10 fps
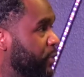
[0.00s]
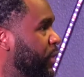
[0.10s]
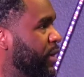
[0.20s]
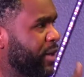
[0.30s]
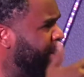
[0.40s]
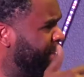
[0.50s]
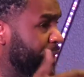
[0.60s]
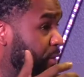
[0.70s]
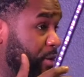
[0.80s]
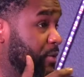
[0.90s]
And I
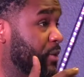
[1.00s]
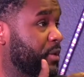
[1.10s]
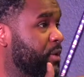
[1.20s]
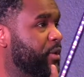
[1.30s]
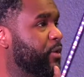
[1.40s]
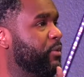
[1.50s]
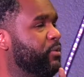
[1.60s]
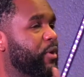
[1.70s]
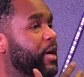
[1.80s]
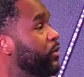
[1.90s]
think they're
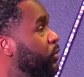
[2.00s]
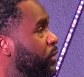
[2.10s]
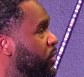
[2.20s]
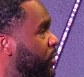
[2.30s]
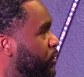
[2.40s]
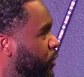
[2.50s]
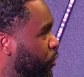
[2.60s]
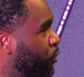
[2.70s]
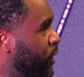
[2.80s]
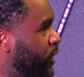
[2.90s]
right to a certain
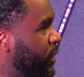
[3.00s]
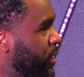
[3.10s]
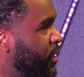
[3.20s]
degree,